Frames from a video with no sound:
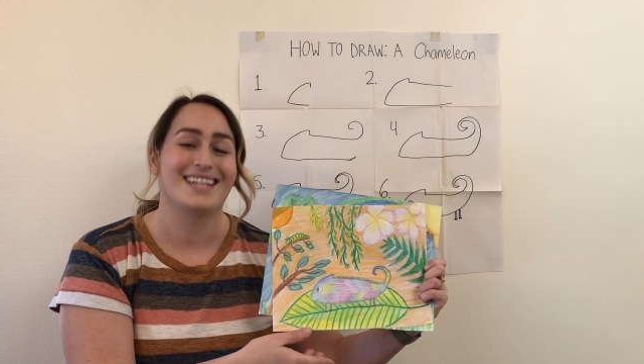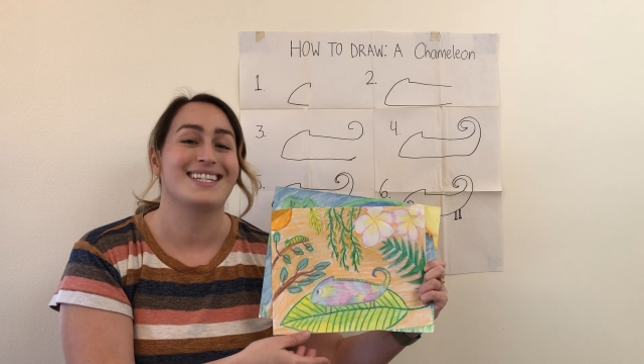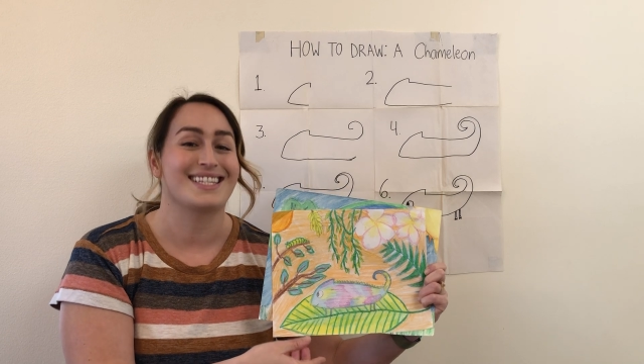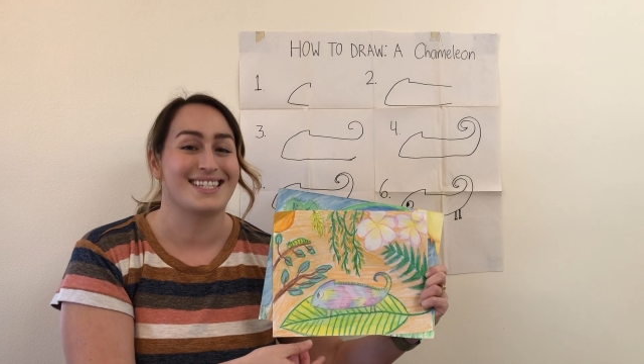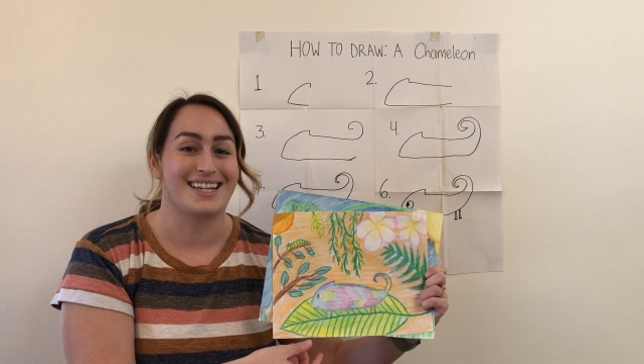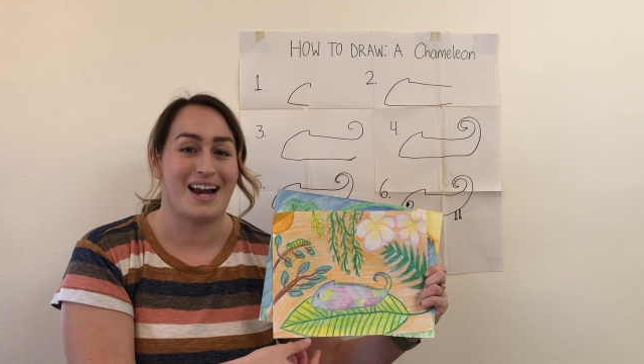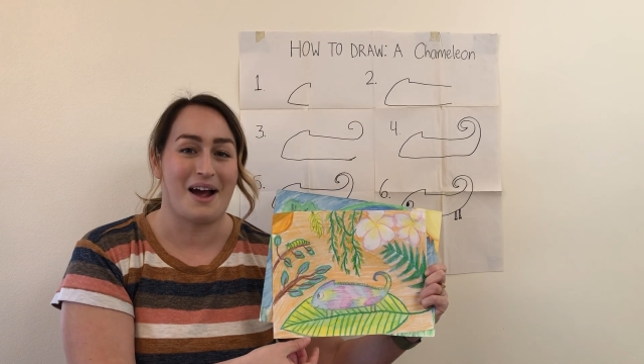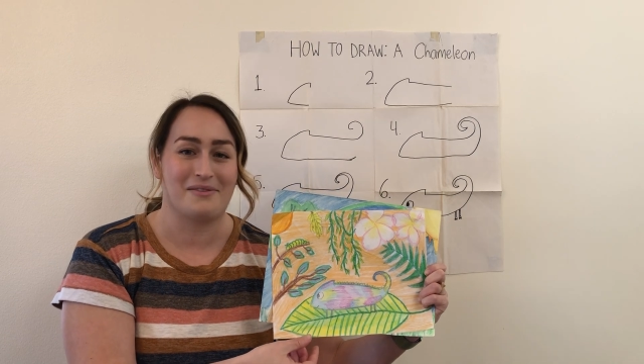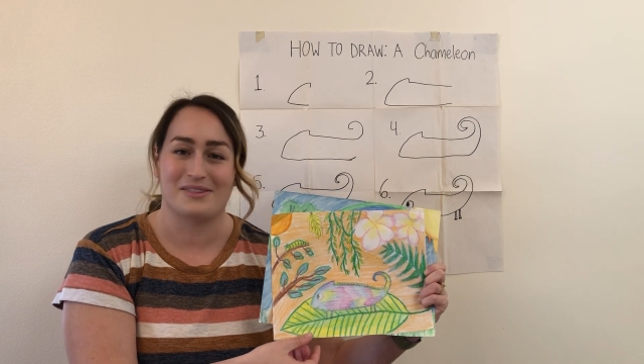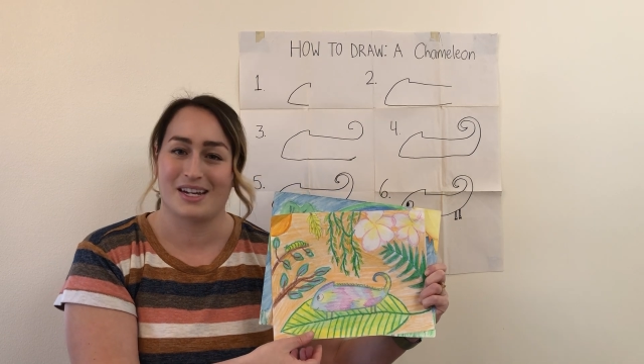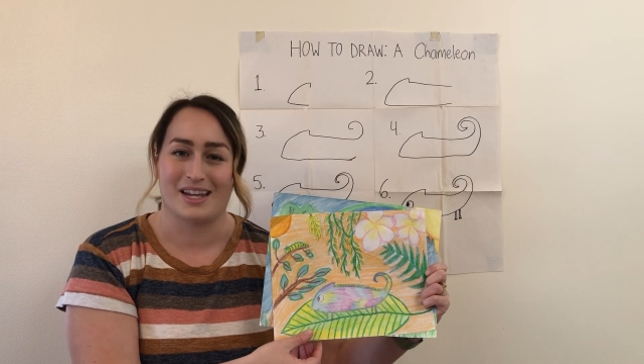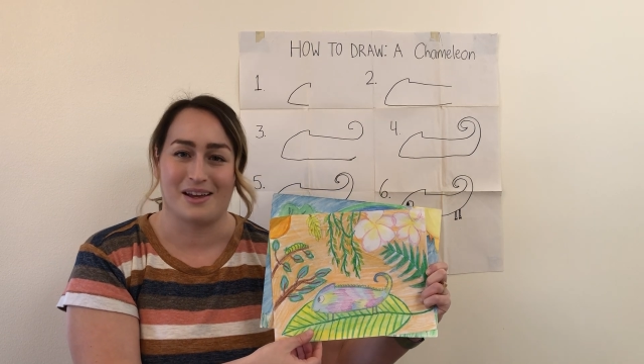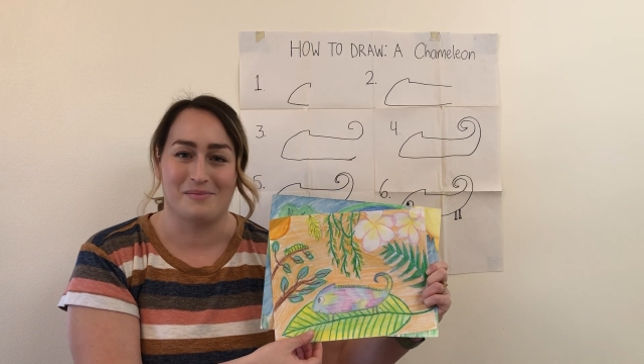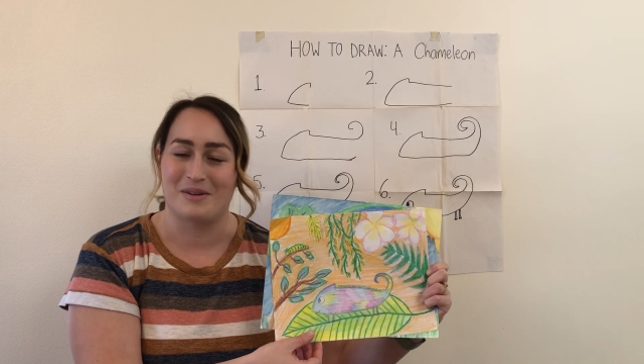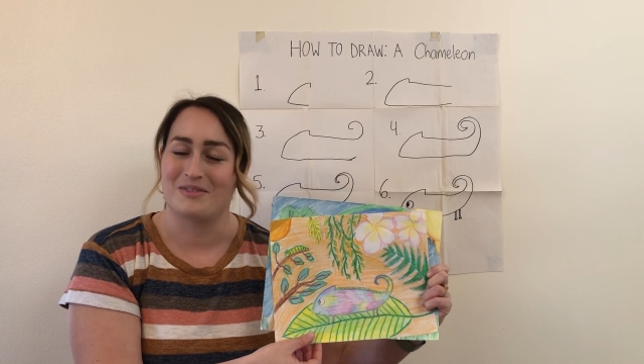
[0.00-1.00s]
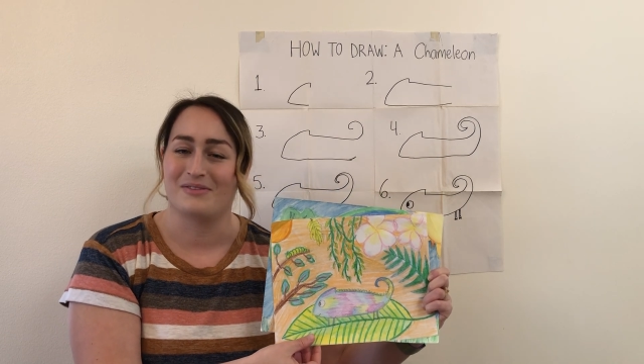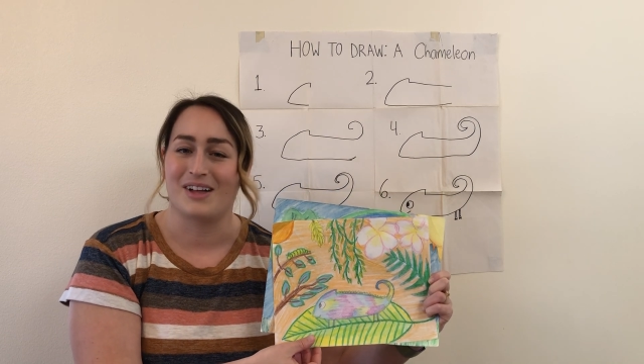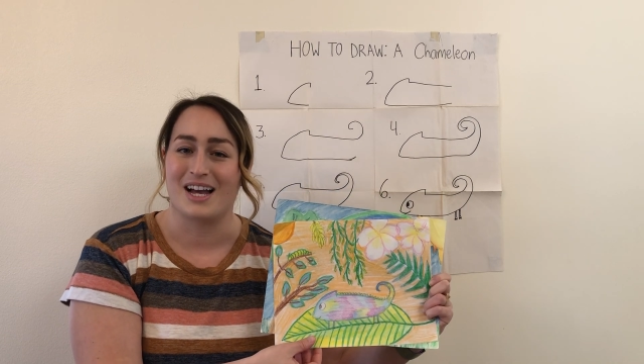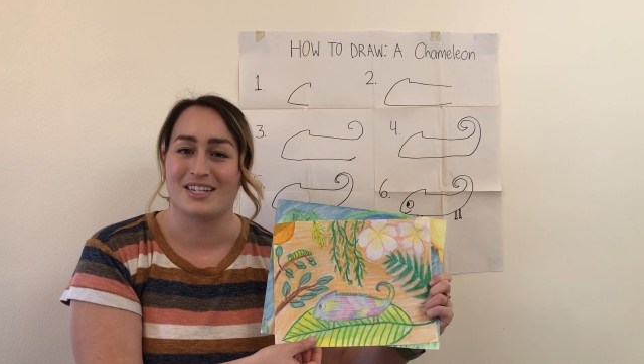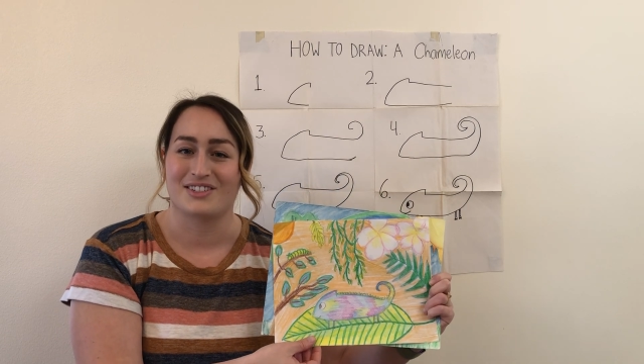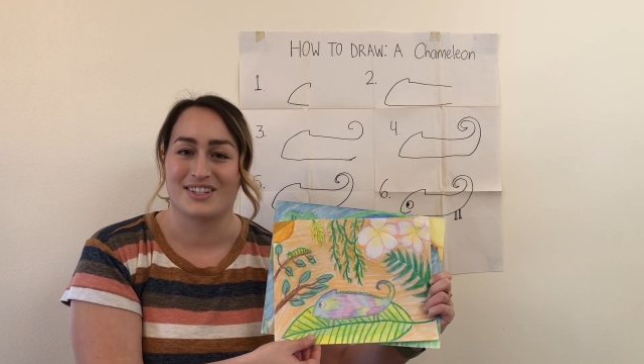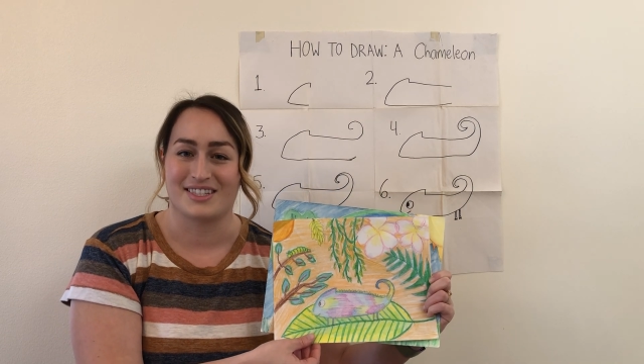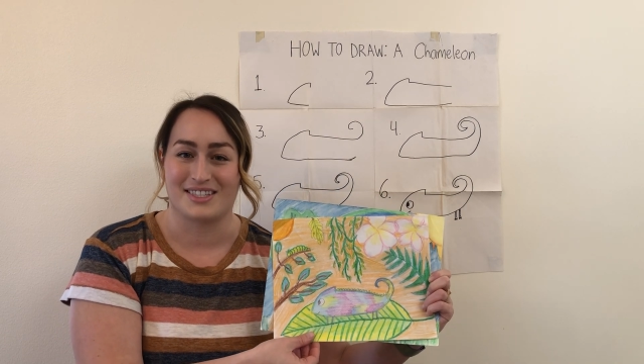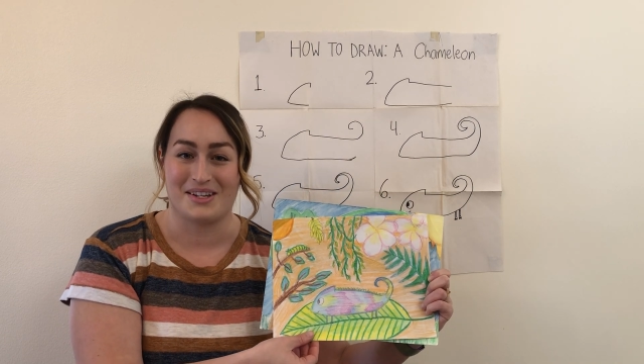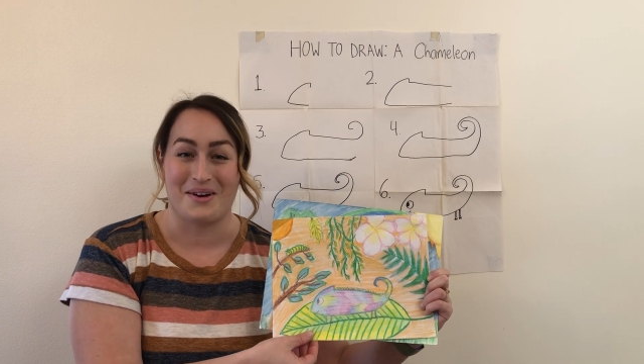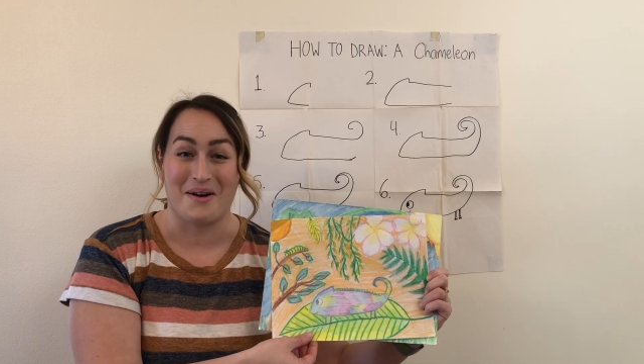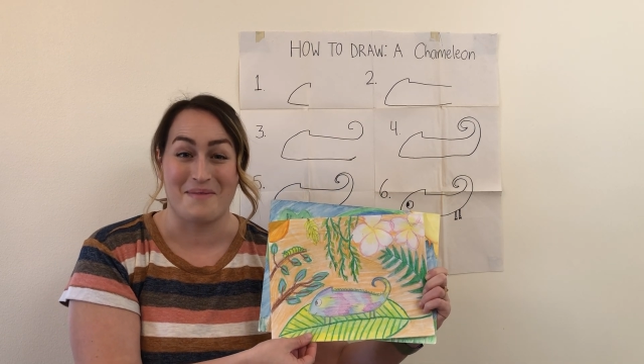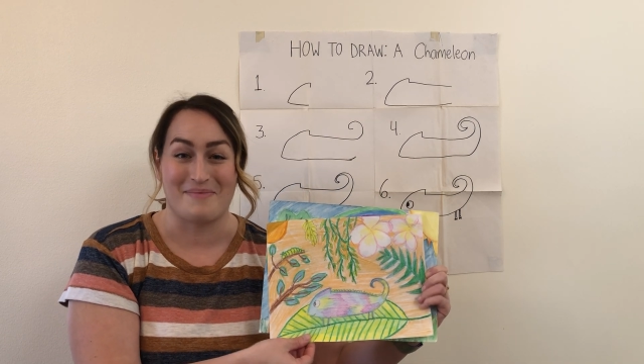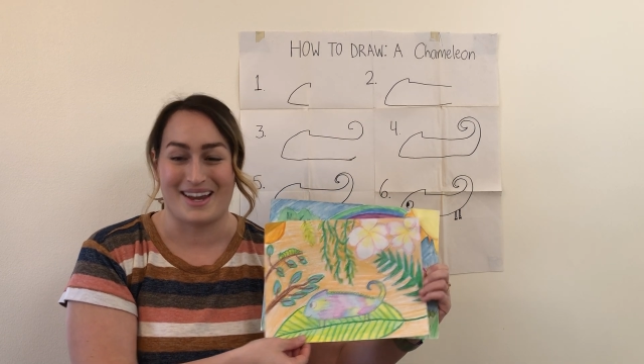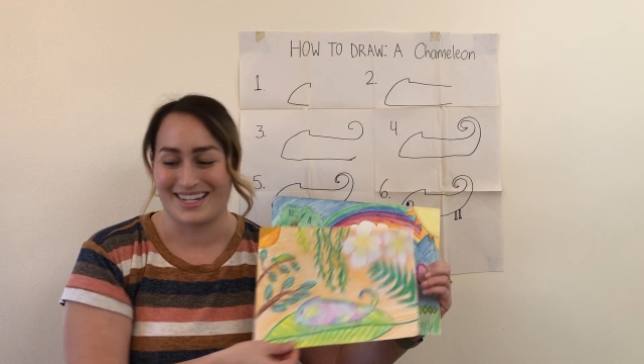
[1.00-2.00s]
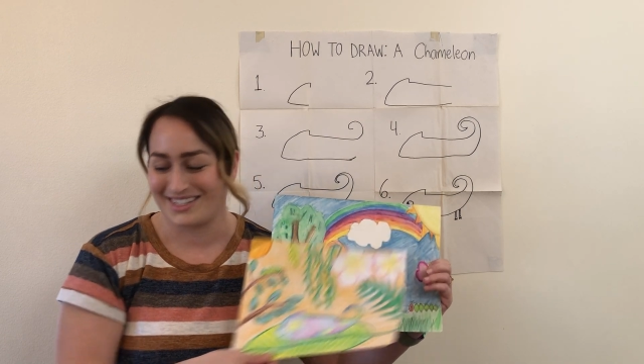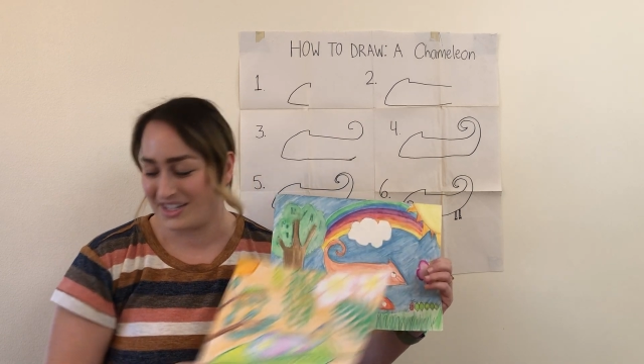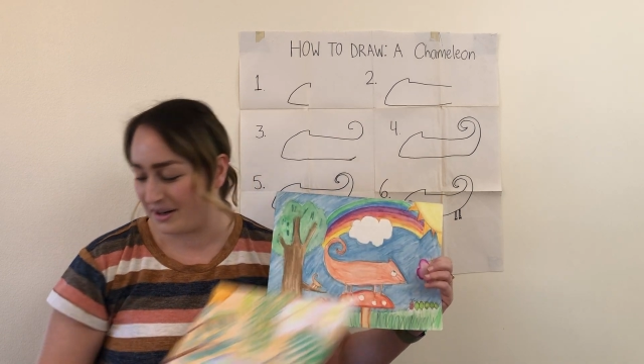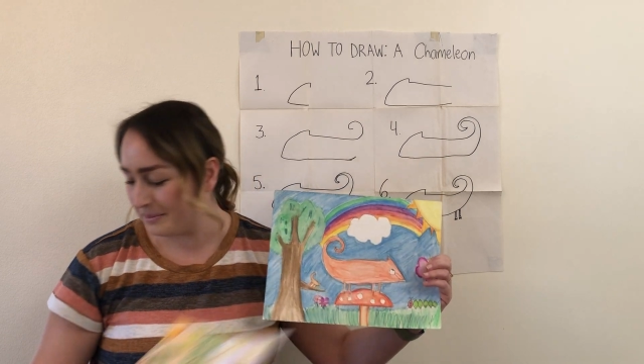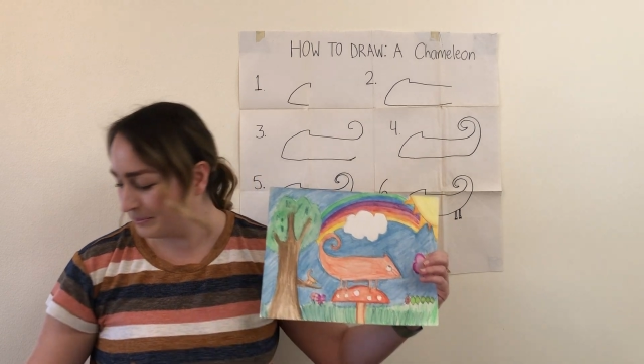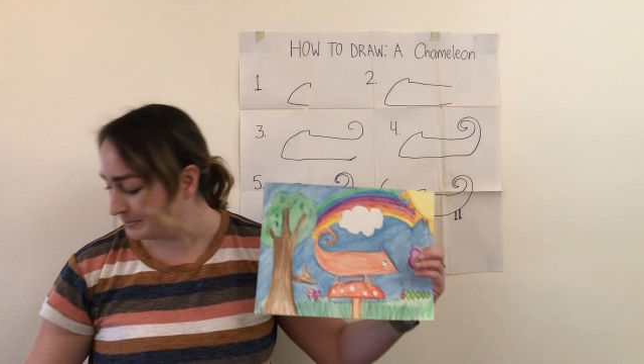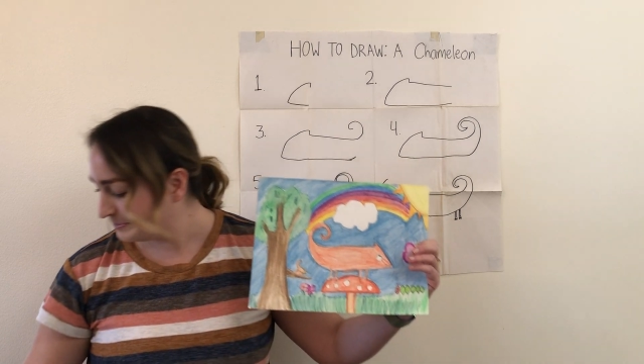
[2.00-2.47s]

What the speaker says: It doesn't have to camouflage. It's your picture.